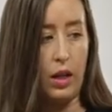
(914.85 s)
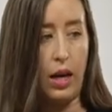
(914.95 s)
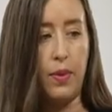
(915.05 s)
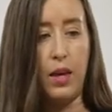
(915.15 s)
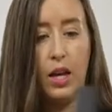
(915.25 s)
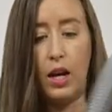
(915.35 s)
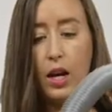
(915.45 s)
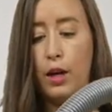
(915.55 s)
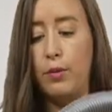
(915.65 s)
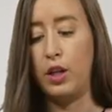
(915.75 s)
And then
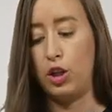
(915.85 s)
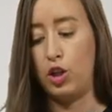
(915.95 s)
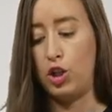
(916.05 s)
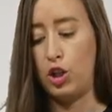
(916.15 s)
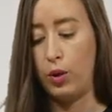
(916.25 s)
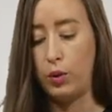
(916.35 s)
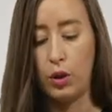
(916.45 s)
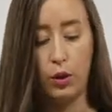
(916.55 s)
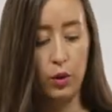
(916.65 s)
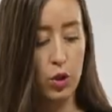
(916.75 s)
I'm gonna show
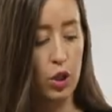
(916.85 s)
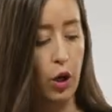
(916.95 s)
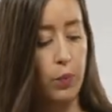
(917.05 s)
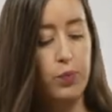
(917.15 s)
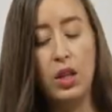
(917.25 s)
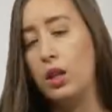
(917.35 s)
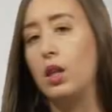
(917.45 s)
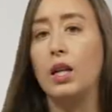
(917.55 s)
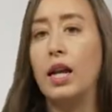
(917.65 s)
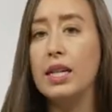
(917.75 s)
you. So
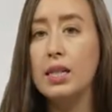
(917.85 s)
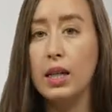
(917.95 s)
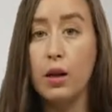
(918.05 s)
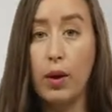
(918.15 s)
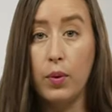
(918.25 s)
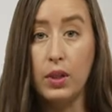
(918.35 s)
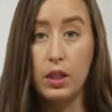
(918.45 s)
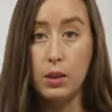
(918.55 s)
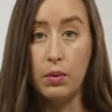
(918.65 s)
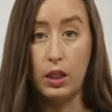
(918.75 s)
the nice thing about
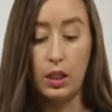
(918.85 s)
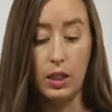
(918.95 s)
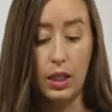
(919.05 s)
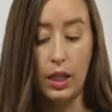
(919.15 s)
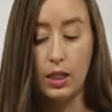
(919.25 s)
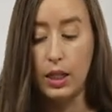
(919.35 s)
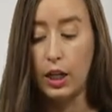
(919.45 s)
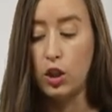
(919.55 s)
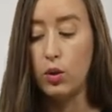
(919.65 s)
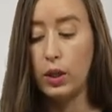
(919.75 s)
these Mieles is
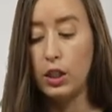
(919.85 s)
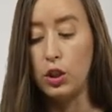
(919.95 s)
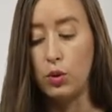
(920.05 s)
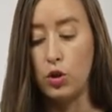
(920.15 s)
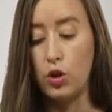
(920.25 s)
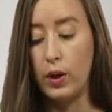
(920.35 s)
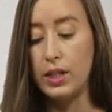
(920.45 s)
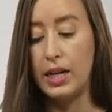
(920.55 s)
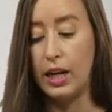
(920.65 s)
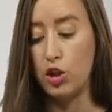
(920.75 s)
that you can use your
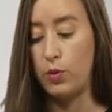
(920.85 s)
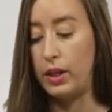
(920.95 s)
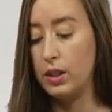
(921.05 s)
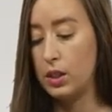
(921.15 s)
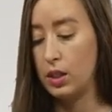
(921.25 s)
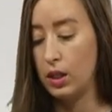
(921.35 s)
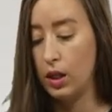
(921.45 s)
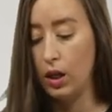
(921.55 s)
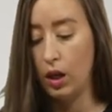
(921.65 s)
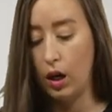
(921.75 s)
attachments,
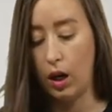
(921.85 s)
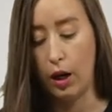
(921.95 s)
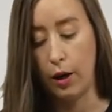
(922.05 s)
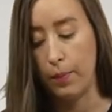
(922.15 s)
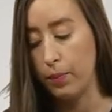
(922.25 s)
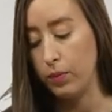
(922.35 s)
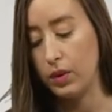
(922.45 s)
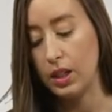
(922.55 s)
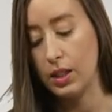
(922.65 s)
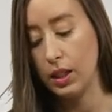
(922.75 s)

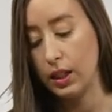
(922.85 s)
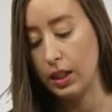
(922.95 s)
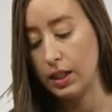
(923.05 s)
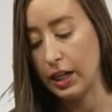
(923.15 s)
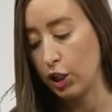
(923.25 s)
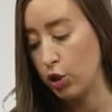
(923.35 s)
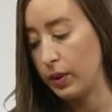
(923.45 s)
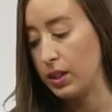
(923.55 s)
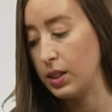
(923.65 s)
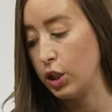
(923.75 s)
these cleaning
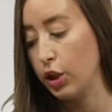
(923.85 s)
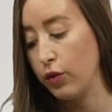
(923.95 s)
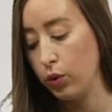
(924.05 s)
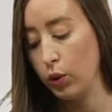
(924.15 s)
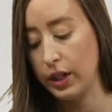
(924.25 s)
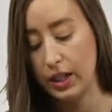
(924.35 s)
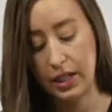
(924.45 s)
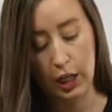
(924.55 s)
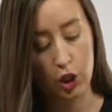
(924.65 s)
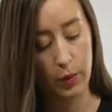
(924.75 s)
attachments, your flooring
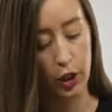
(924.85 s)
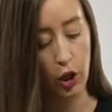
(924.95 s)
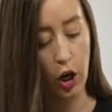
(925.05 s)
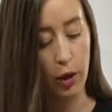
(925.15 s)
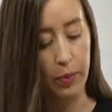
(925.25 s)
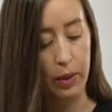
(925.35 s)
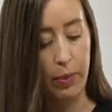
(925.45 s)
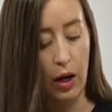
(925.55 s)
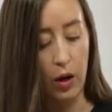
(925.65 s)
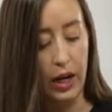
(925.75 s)
attachment, your carpeting
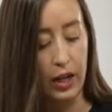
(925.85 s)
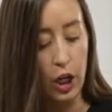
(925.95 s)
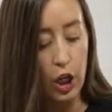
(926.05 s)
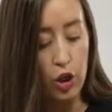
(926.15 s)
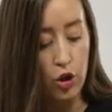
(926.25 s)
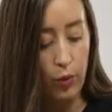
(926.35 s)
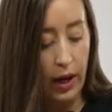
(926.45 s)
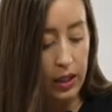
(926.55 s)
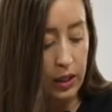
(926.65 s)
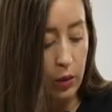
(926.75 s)
power head
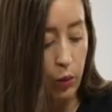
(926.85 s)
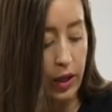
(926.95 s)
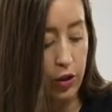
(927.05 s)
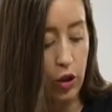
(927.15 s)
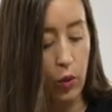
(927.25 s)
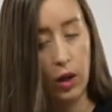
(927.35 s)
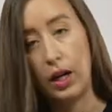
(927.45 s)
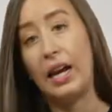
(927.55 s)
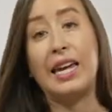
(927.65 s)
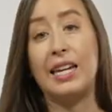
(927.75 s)
directly with
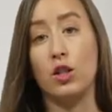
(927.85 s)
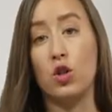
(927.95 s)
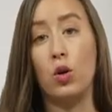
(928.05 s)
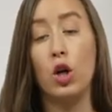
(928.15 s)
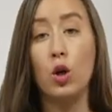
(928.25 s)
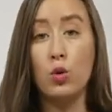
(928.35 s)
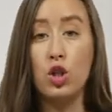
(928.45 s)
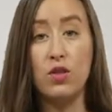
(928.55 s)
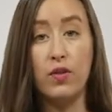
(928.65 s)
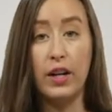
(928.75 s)
your handle, which
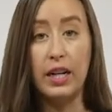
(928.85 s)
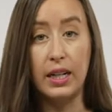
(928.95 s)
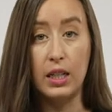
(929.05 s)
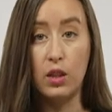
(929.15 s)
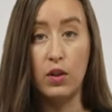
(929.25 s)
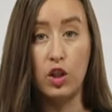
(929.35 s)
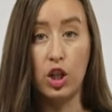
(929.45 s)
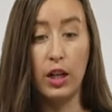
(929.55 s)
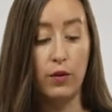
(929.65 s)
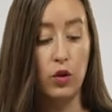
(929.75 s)
is a very nice
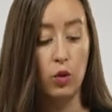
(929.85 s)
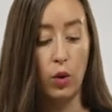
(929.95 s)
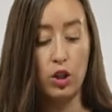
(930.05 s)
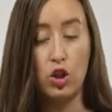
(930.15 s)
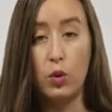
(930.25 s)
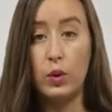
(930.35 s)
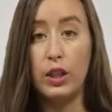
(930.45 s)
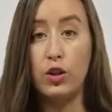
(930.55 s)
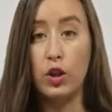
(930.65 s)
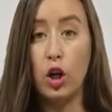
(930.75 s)
feature. If you want to
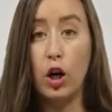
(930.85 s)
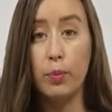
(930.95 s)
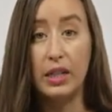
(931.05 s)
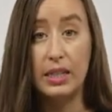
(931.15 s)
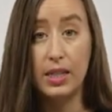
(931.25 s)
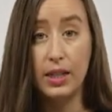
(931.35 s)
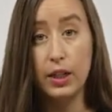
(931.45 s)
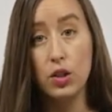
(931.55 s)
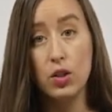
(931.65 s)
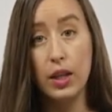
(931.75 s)
clean your carpeted
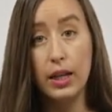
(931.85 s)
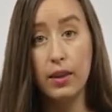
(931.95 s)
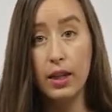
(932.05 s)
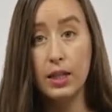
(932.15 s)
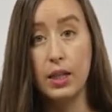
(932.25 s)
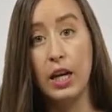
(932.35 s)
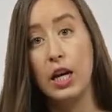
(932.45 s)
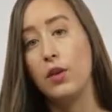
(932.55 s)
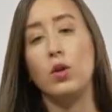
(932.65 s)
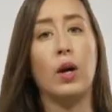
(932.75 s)
stairs like this,
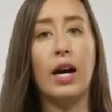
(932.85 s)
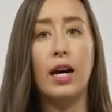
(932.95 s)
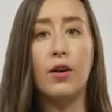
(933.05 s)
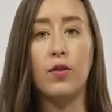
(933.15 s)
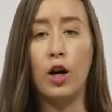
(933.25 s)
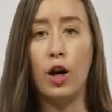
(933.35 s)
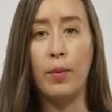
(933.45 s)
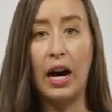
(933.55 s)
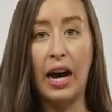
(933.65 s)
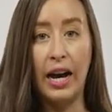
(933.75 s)
if you have a
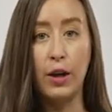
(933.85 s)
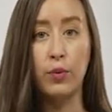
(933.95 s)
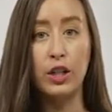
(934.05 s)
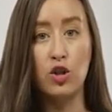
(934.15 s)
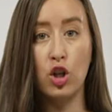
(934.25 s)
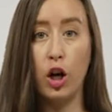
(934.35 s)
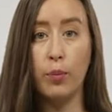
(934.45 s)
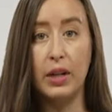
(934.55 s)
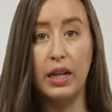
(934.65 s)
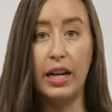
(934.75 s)
high reach
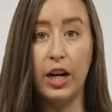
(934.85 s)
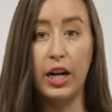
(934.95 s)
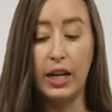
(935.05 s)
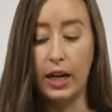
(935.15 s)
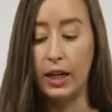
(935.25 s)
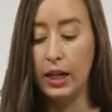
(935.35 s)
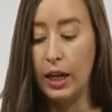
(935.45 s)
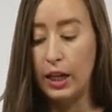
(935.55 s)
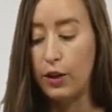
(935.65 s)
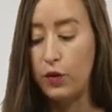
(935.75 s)
carpeted area,
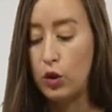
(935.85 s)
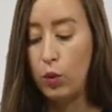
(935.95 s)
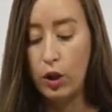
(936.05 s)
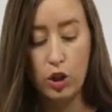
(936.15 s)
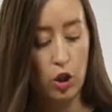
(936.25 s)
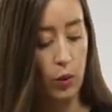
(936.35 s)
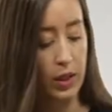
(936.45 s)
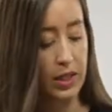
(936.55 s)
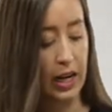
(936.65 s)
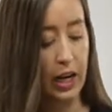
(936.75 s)
if you want to
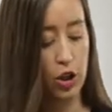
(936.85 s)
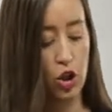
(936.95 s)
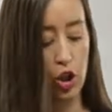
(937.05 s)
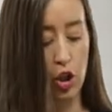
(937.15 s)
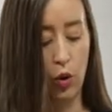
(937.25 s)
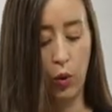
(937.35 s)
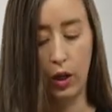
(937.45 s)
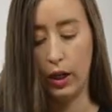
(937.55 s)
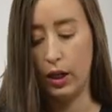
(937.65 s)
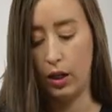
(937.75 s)
attach
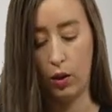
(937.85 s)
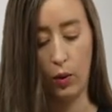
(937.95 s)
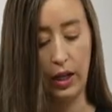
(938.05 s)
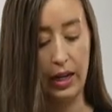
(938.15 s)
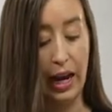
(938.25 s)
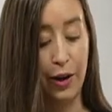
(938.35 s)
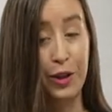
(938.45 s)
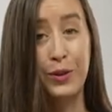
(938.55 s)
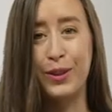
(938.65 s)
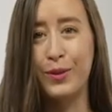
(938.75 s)
your, and how
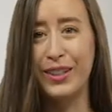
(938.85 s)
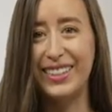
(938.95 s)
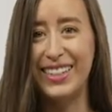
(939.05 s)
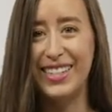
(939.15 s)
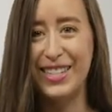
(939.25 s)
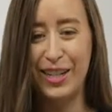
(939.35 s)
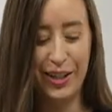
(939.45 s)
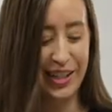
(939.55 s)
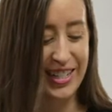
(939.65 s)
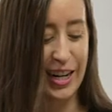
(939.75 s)
you would release
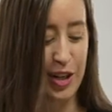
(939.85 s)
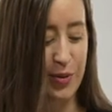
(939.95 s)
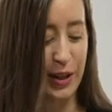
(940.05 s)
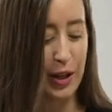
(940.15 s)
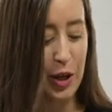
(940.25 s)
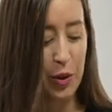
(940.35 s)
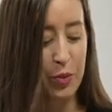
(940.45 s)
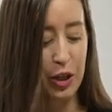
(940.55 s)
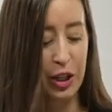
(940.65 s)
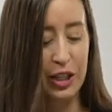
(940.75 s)
your attachment would
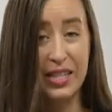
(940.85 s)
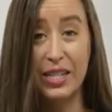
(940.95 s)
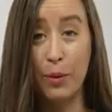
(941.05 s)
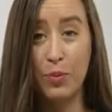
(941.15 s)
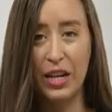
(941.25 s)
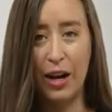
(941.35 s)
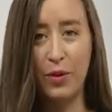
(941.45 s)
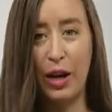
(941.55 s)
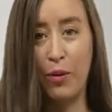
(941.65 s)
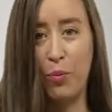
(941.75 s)
be you're gonna step
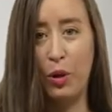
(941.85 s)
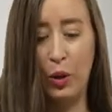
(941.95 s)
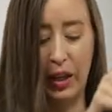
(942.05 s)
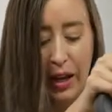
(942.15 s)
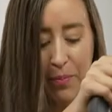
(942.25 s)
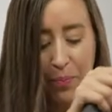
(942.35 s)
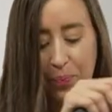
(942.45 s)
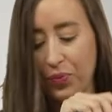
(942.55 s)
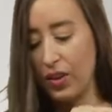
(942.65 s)
down and pull up.